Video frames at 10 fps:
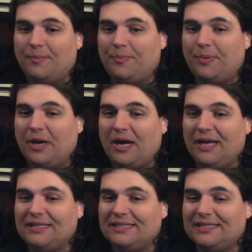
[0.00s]

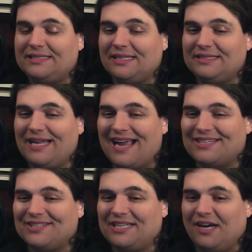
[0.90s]
But it doesn't
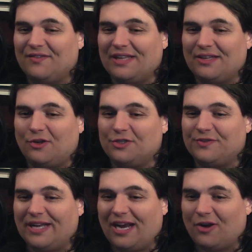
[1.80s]
actually cover that large
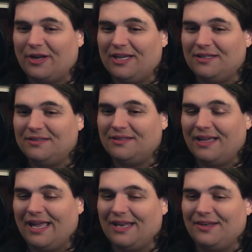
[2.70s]
of an area,
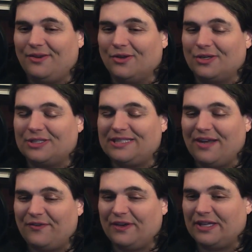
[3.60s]
and you're
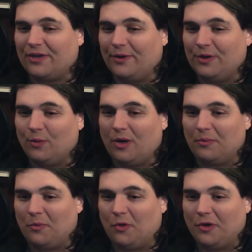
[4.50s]
definitely going to
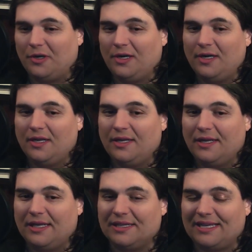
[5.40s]
want more.
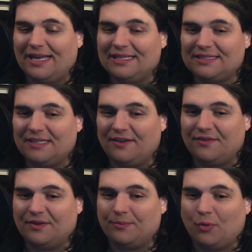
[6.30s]
In the case
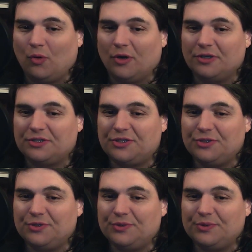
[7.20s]
of the board,
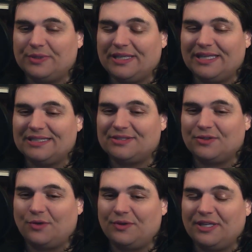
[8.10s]
too,
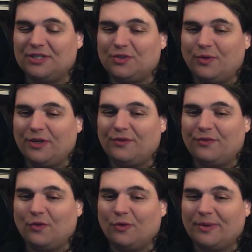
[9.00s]
it's only a
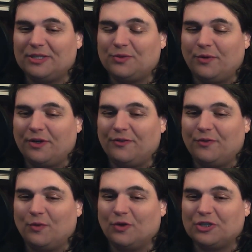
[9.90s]
24 by
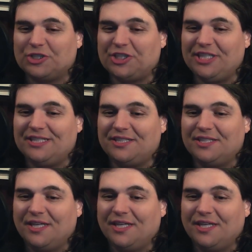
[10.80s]
24 sheet,